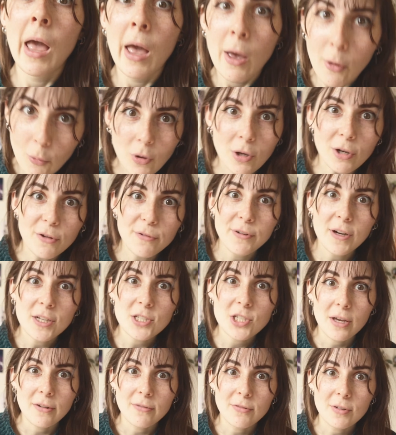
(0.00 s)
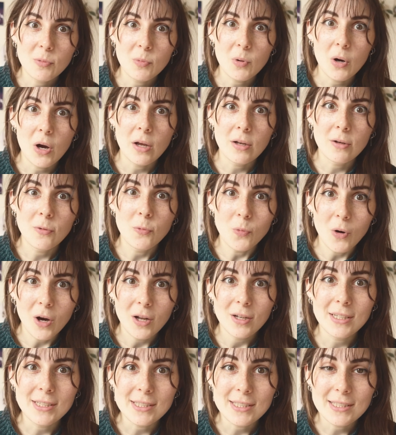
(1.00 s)
What a fudge, everyone!
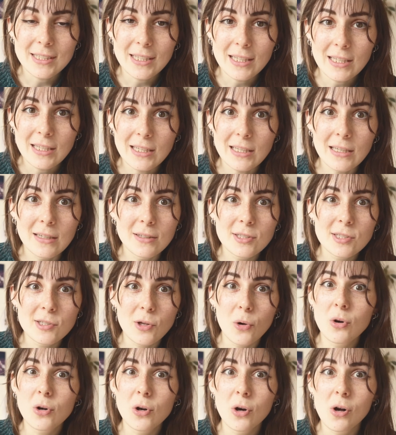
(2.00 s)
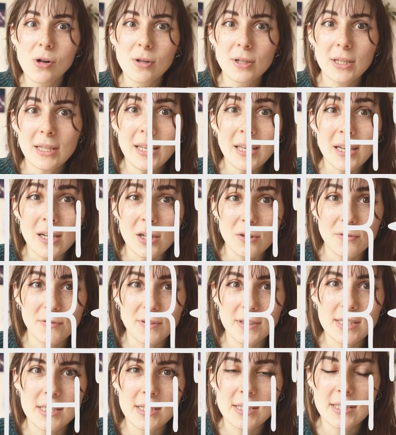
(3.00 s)
What is the so-called
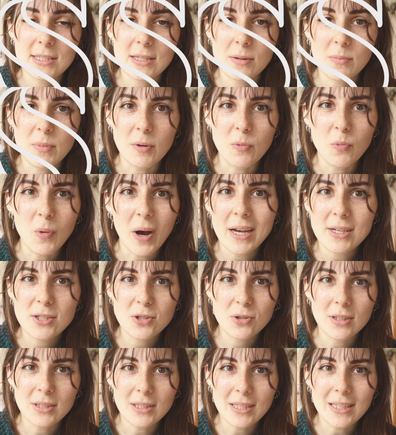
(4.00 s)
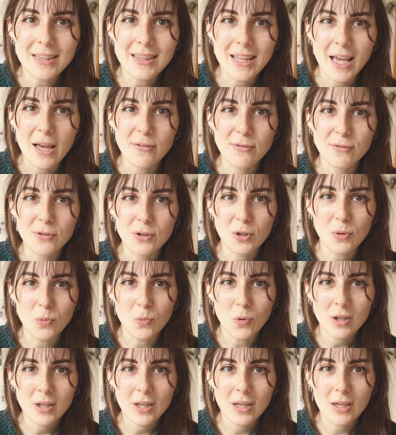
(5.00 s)
ERFS system and why do you need that for your
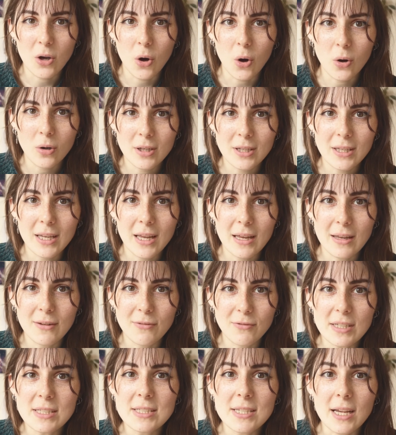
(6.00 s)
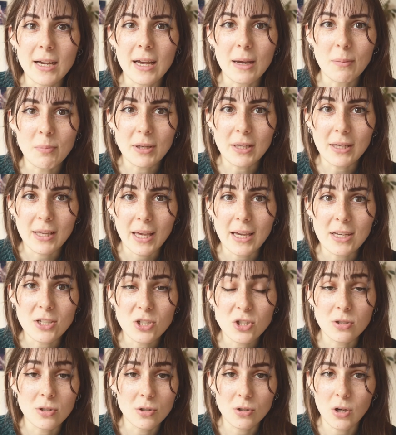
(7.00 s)
working holiday visa
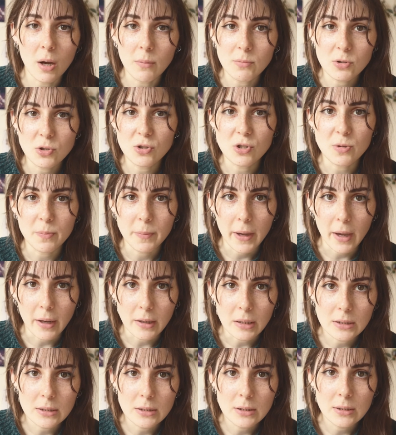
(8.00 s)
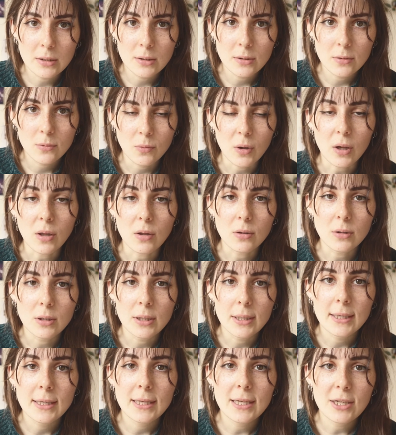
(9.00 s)
application to come to Japan? Well,
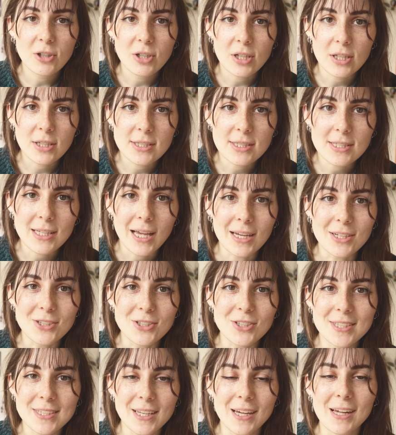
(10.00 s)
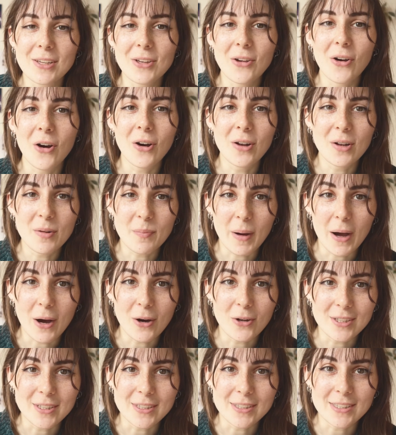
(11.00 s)
here it is. I just tell you all
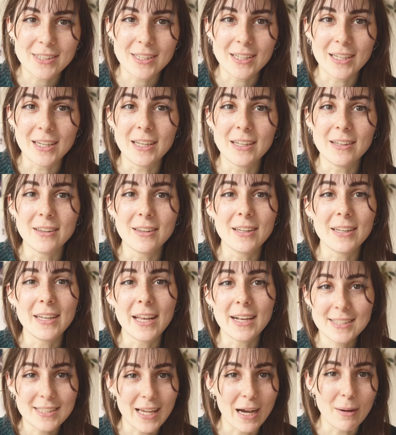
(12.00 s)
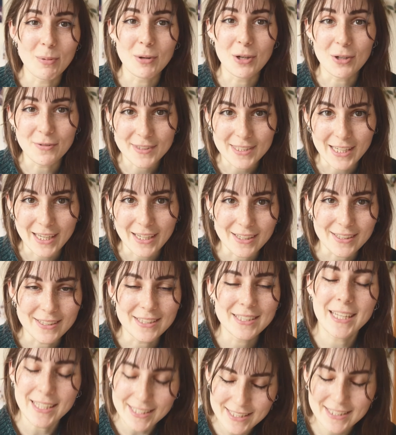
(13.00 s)
about it in the next couple of
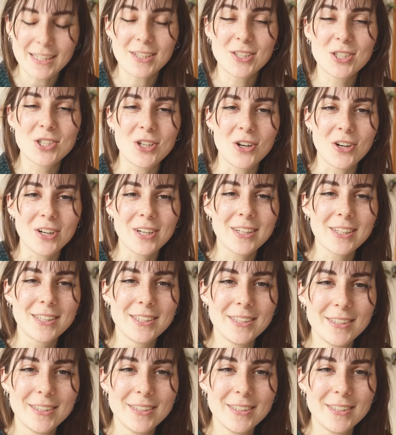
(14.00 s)
seconds. Let's get started.